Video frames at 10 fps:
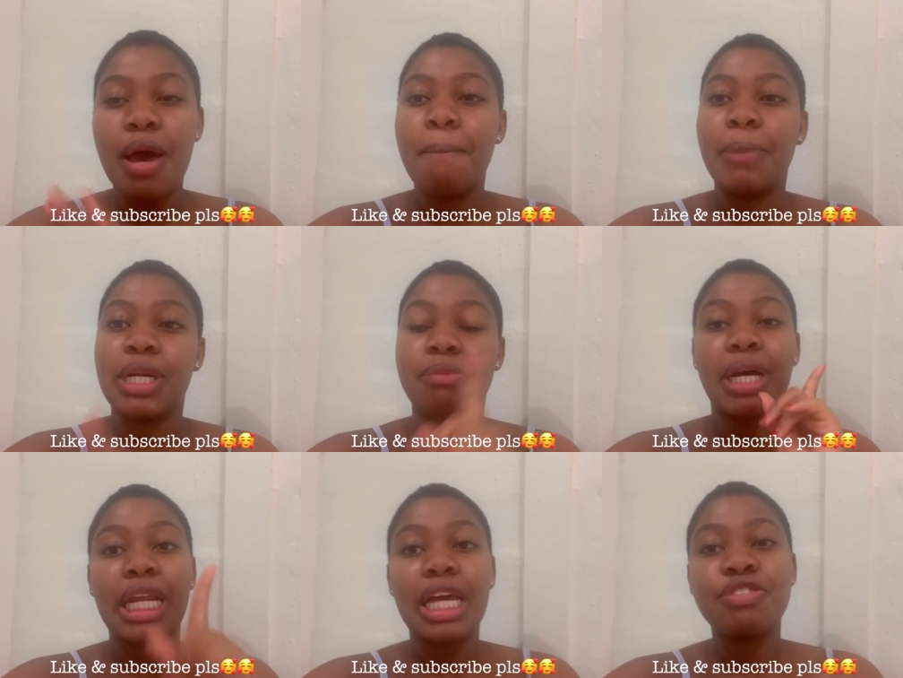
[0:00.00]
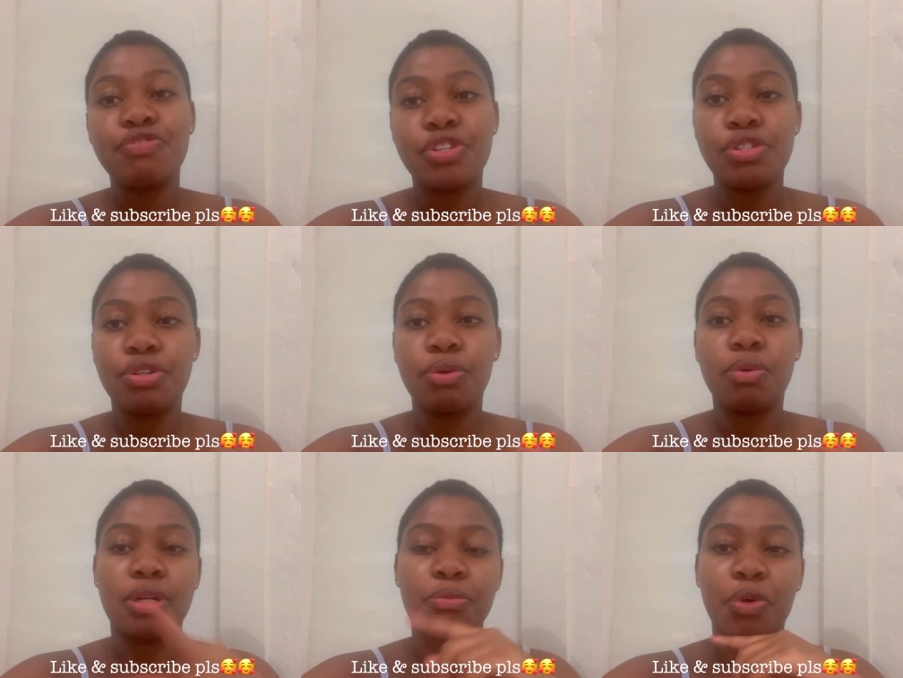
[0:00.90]
but in my next video
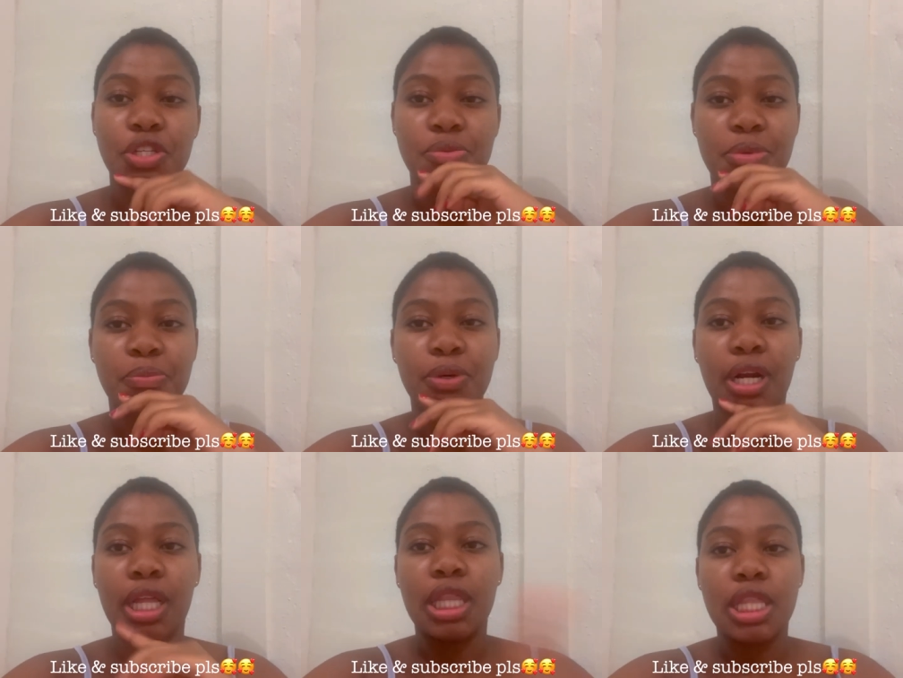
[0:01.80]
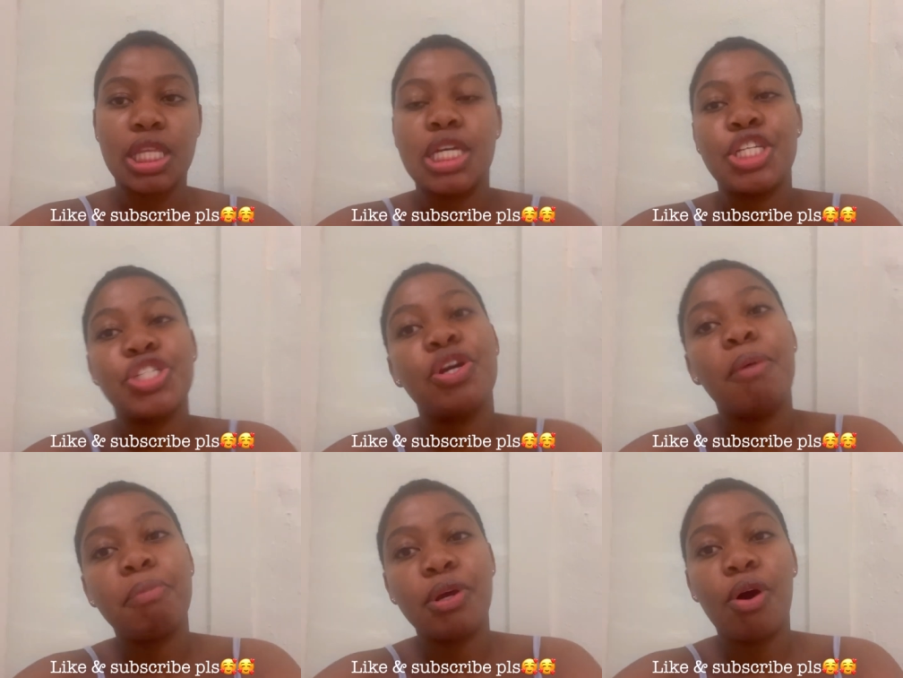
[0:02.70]
i'm going to be putting the
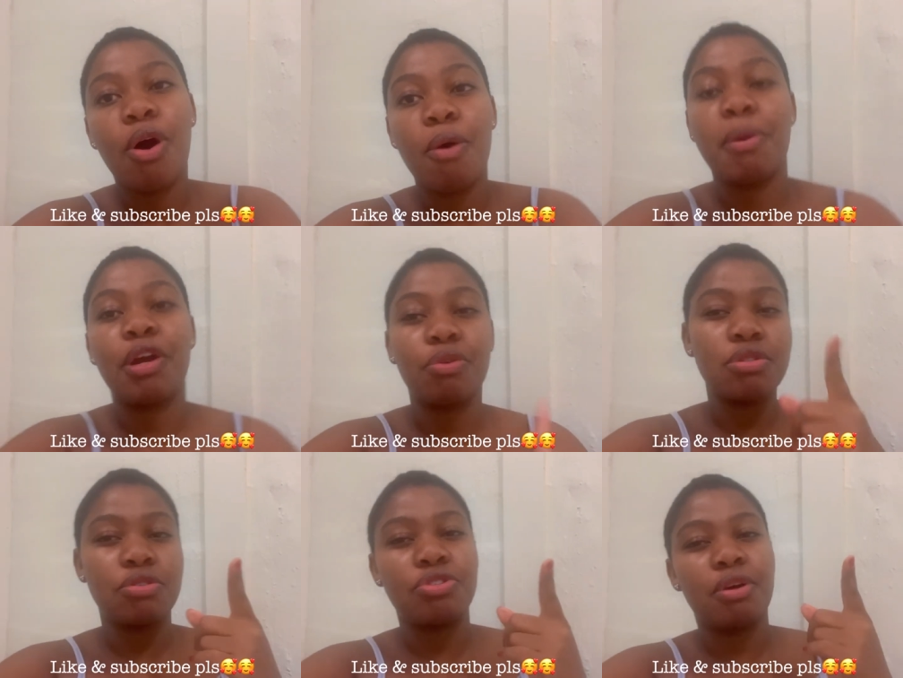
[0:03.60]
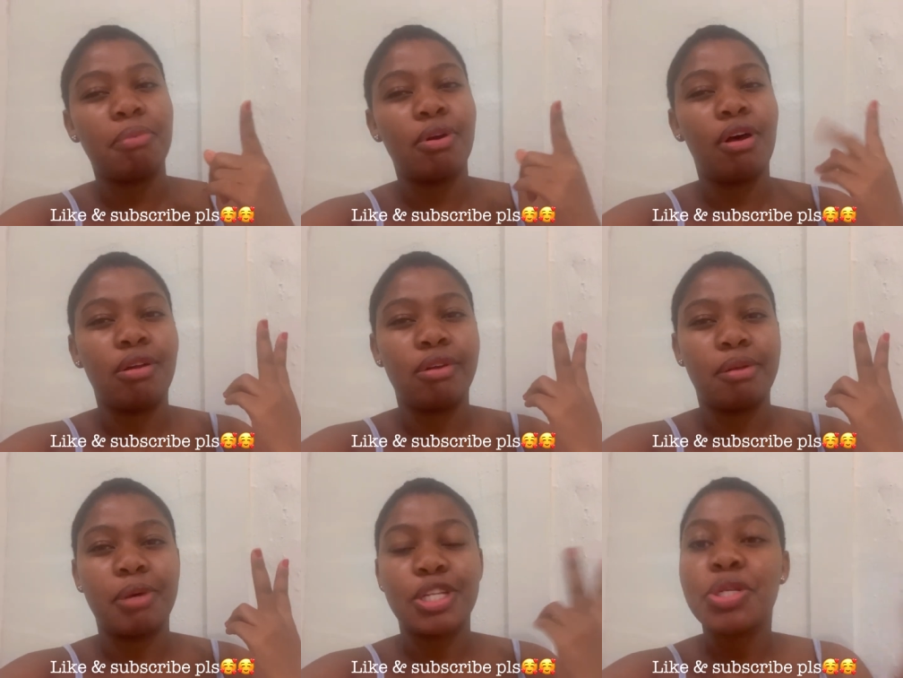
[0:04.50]
shopping haul my grocery shopping haul and
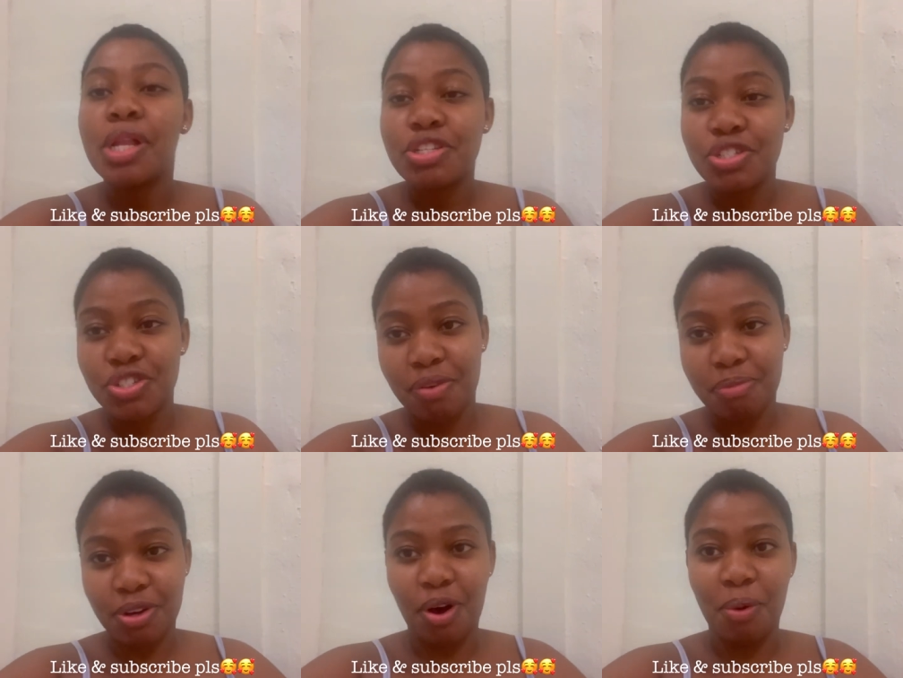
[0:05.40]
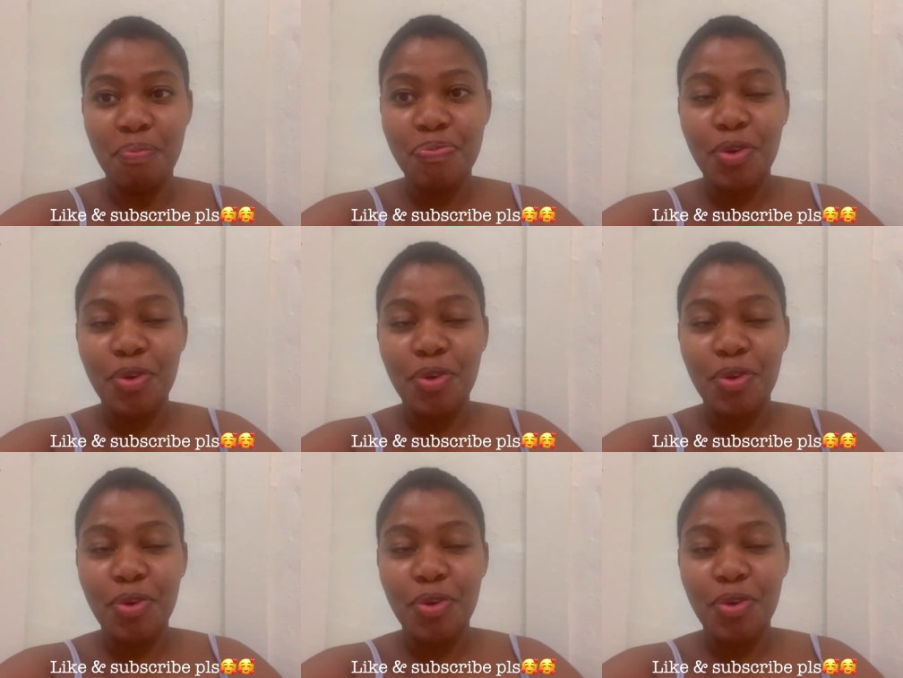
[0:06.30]
my toiletry shopping haul